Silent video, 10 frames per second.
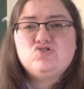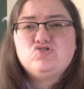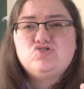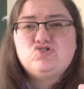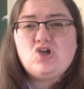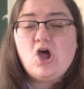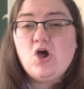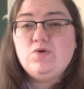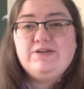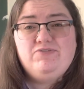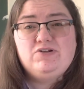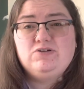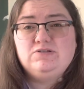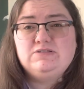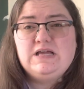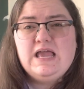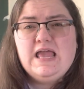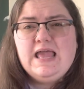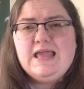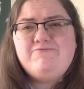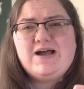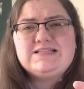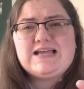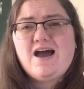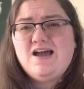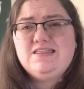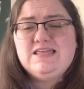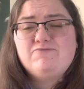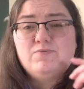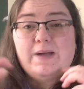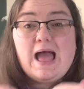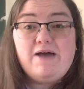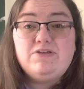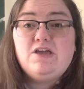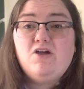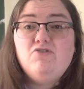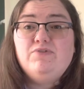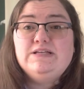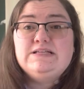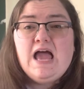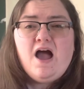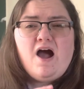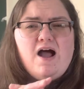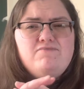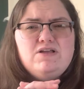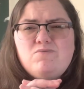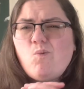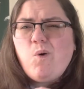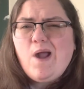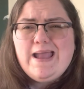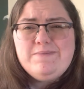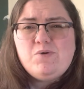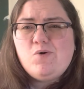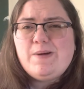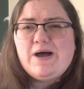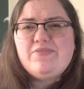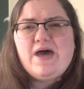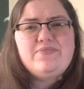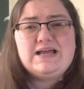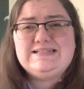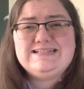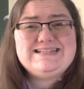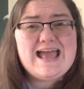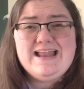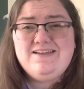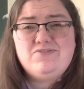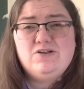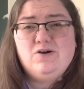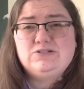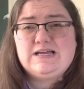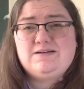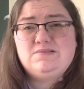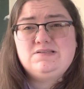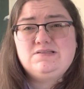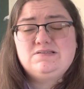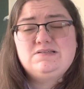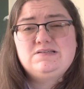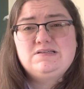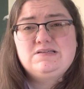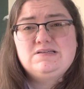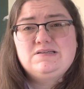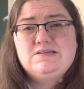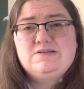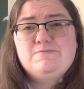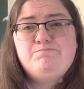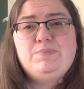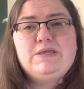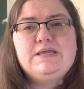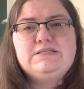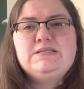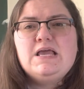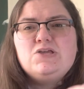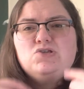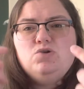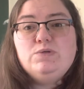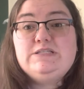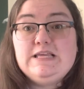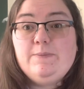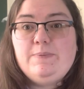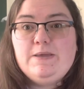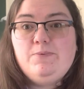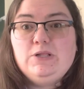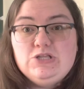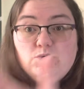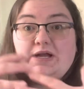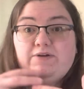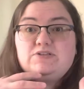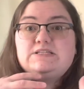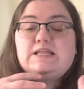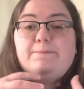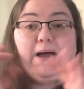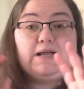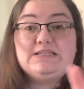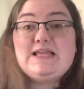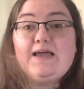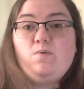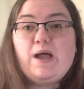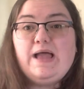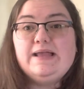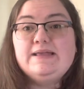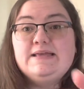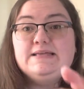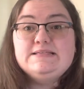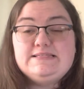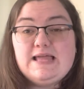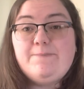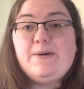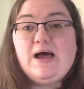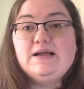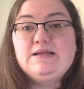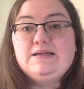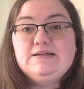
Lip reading: so difficult. In fact, I think from having COVID, I've learned way more about that than I did in any of the lockdowns. Because you would see people and you would have to step back, stay away, step back.